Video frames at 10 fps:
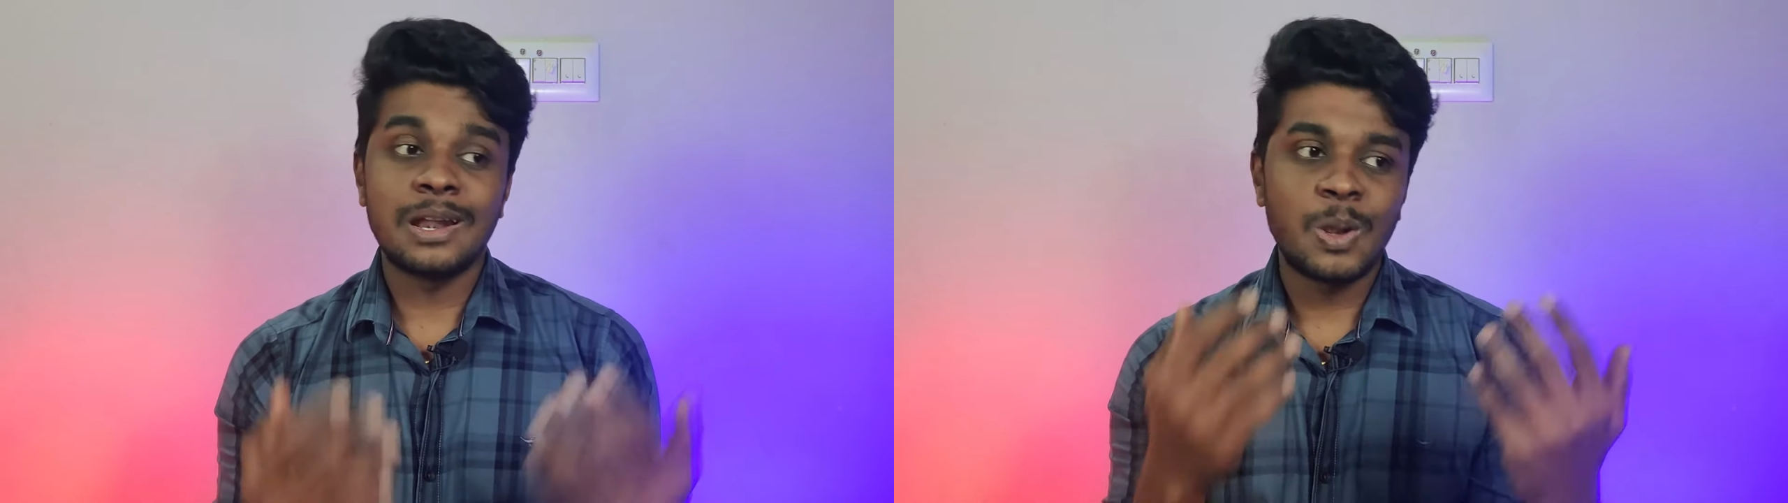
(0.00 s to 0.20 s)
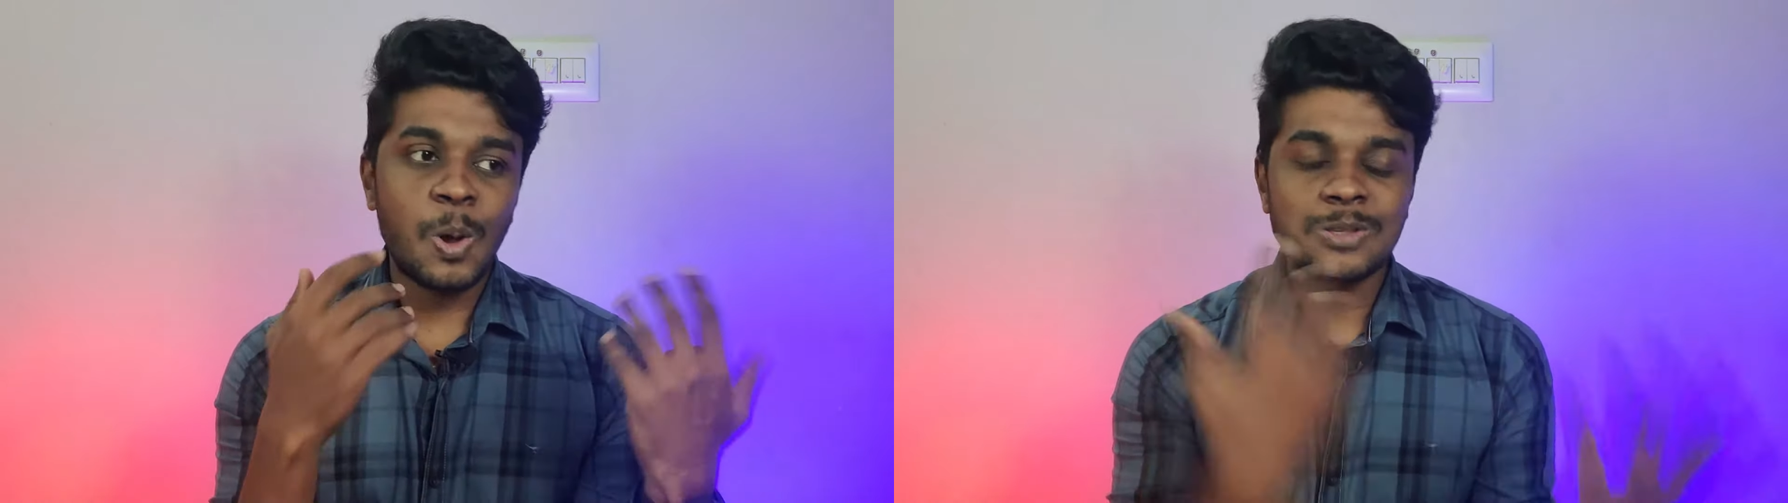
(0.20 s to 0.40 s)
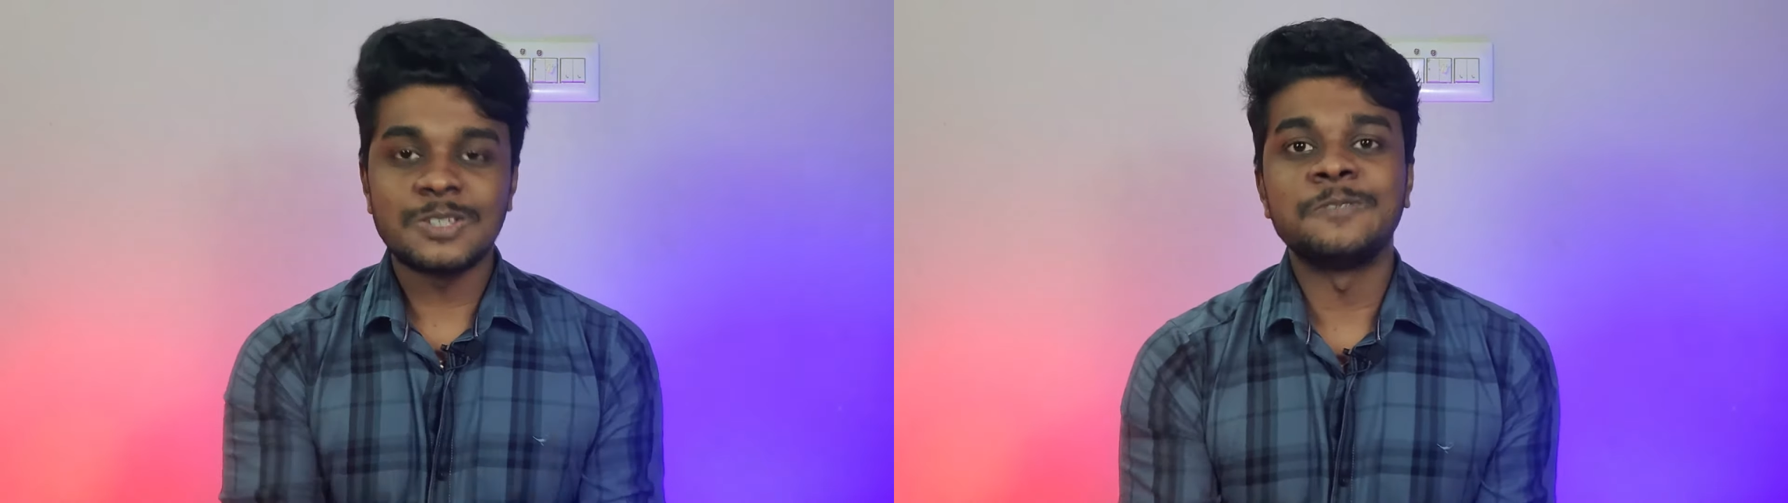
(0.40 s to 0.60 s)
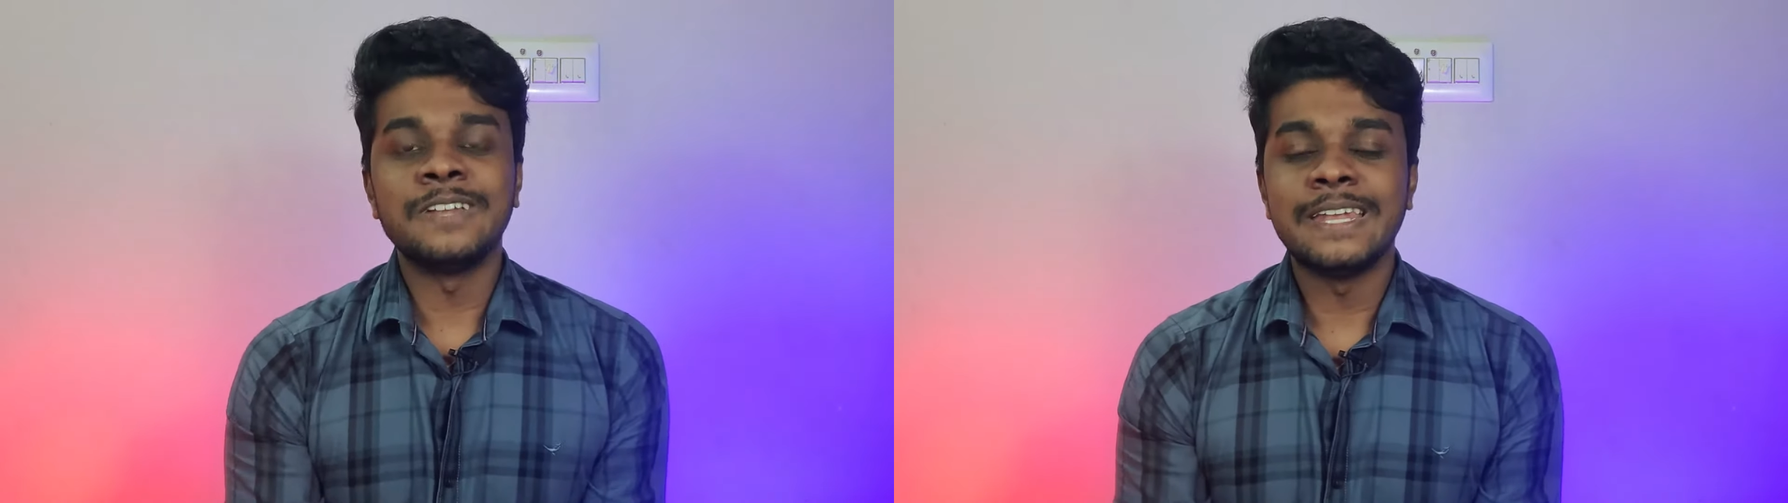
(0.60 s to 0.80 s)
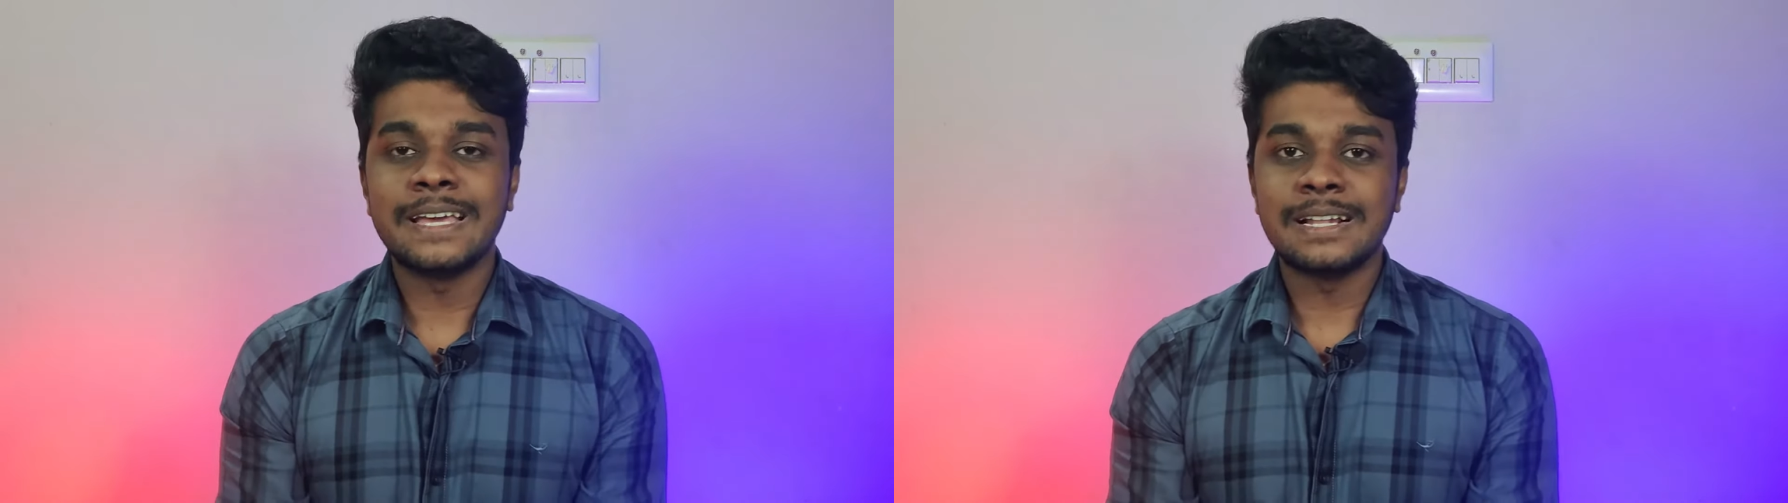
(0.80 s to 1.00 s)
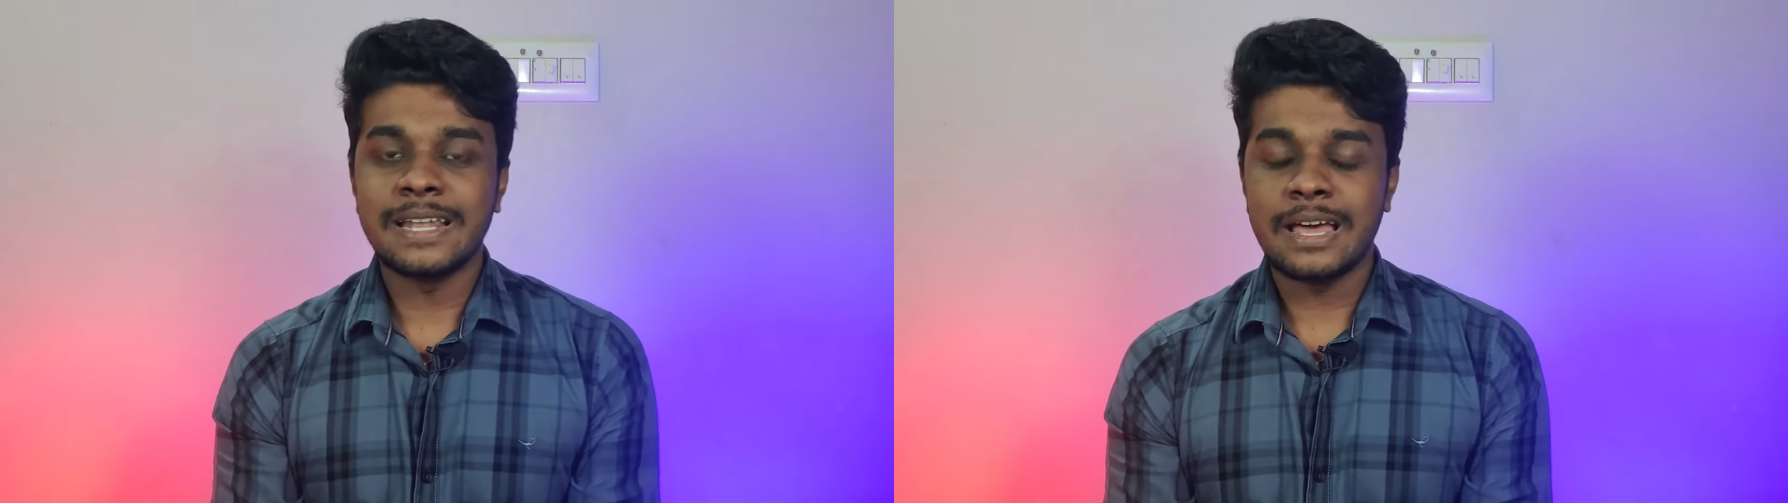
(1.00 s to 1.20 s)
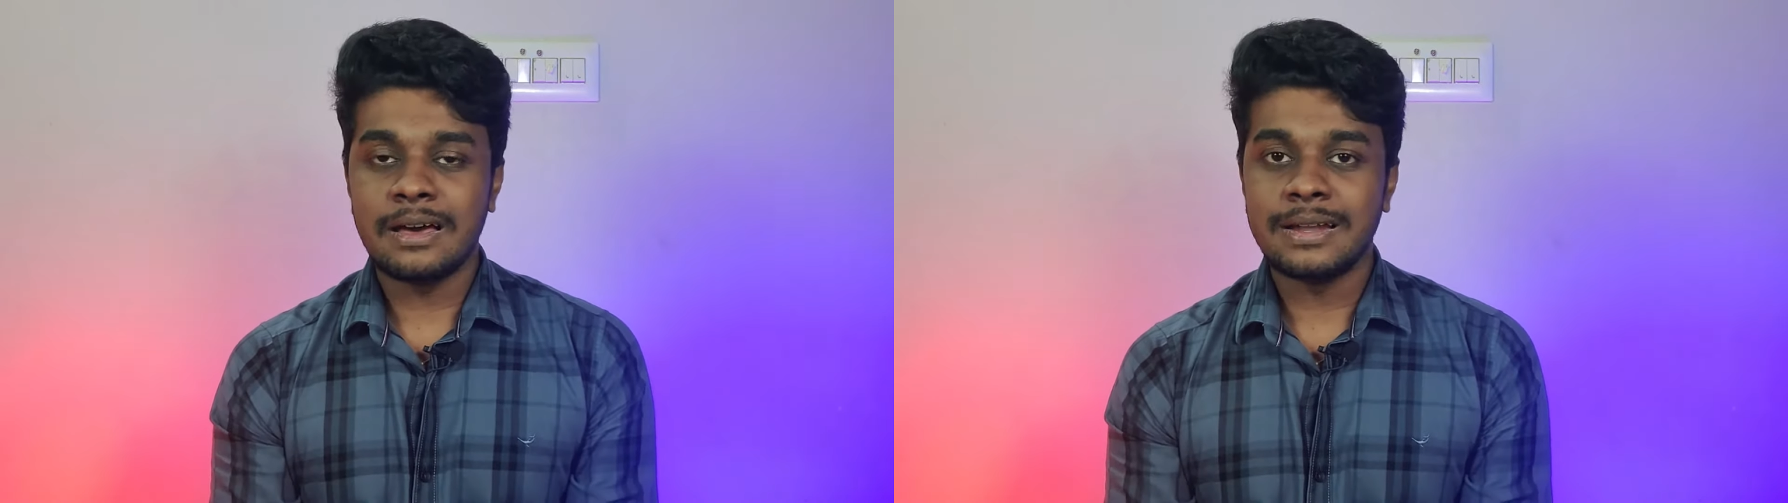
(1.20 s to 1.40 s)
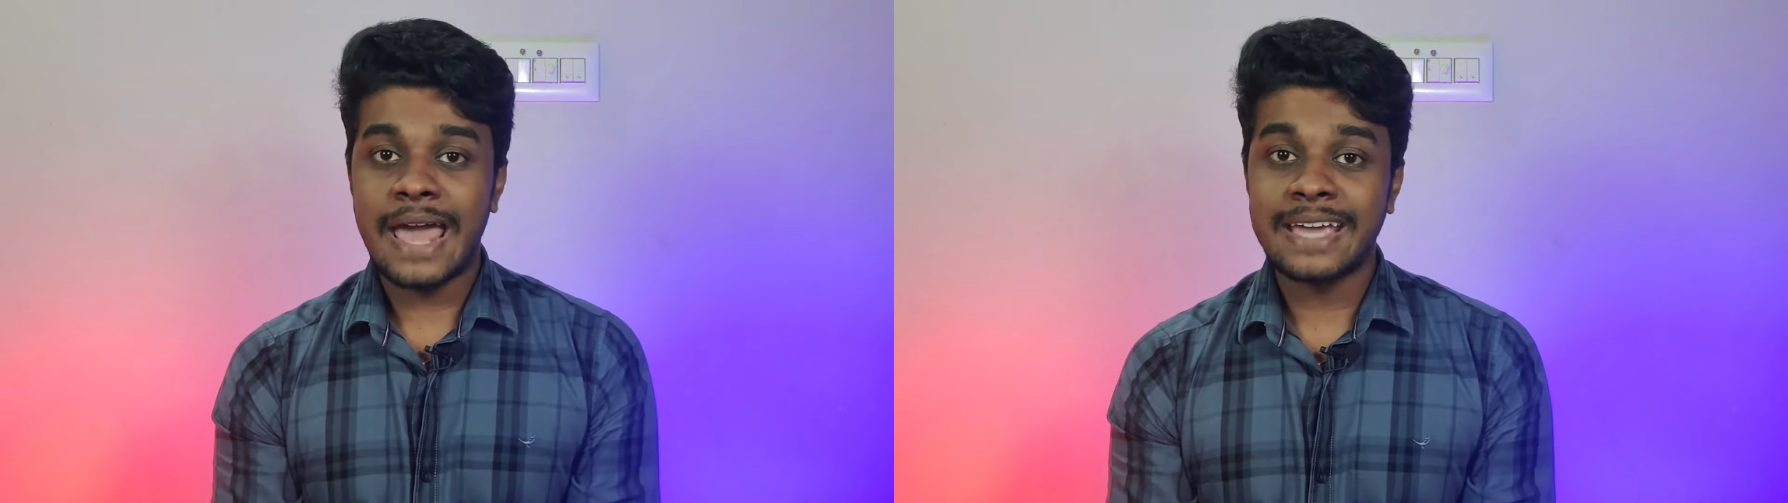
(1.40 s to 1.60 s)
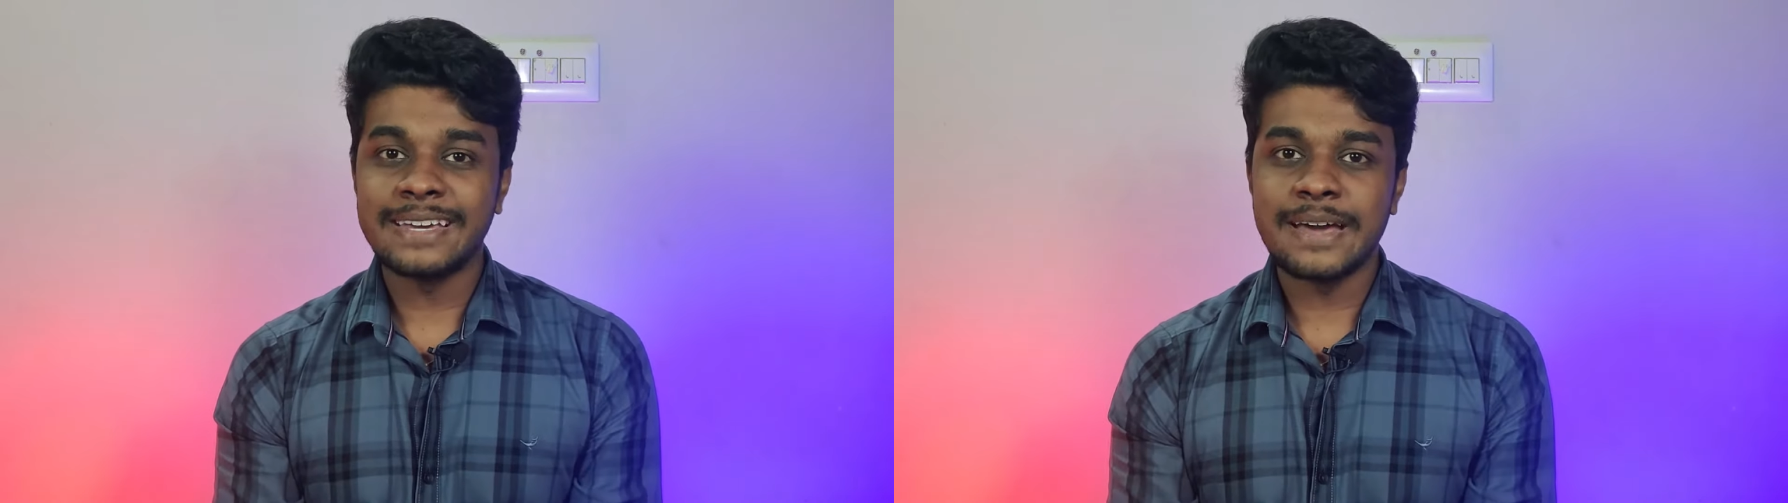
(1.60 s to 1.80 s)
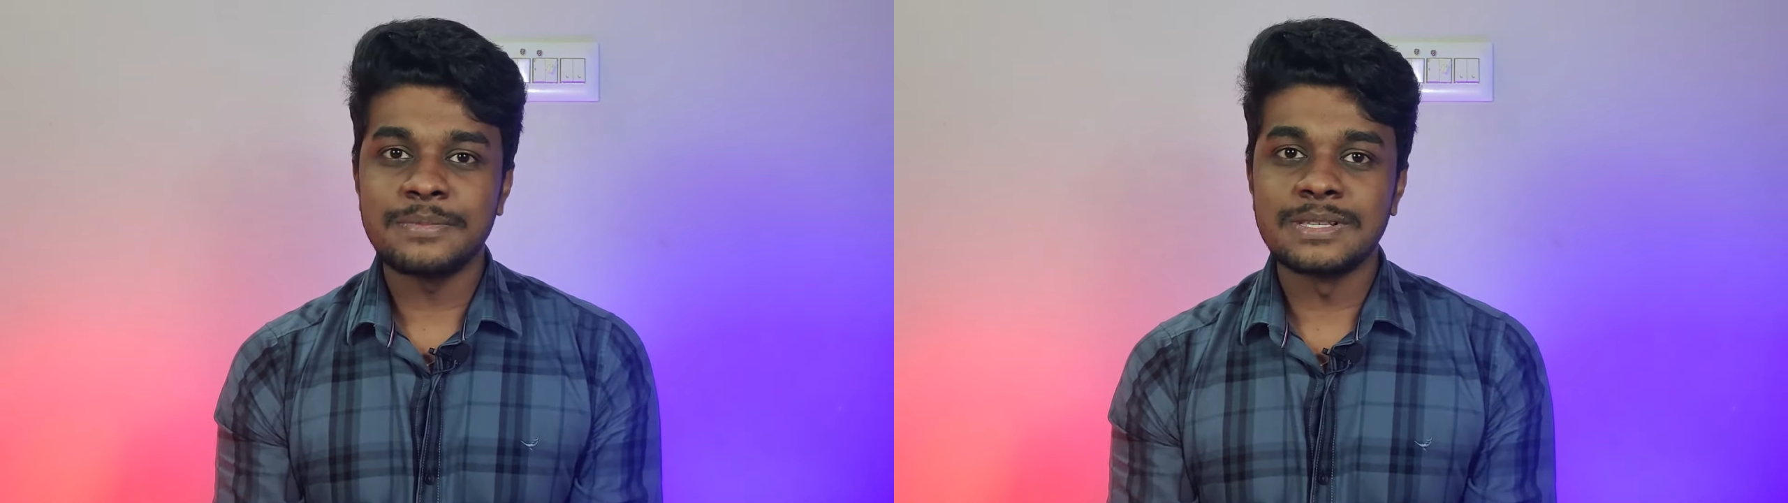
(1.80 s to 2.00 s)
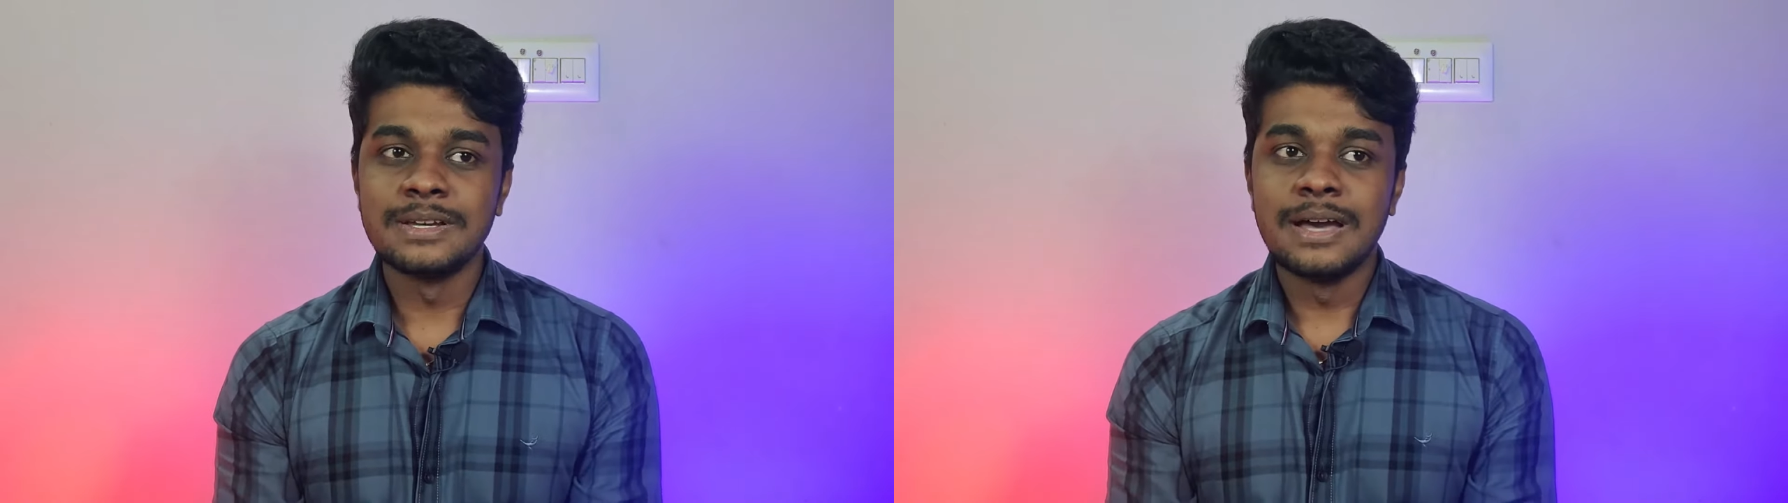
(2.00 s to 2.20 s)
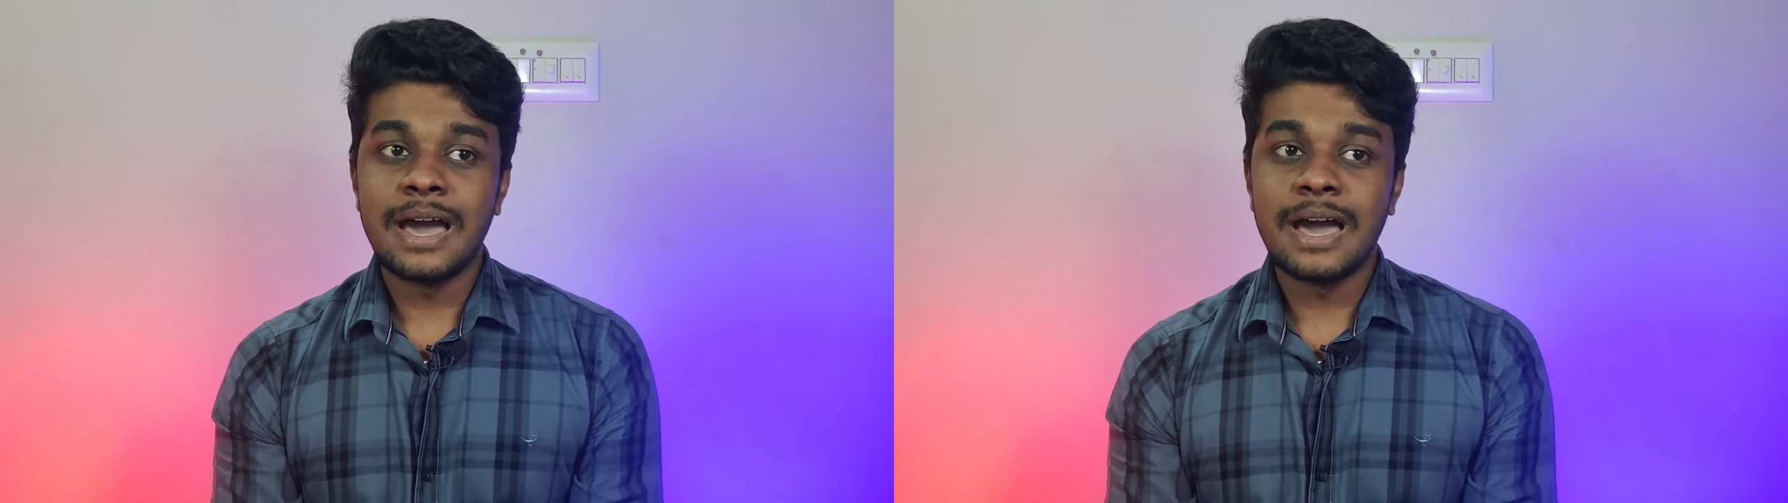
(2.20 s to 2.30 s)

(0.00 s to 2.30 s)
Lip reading: there are lots of clinical diagrams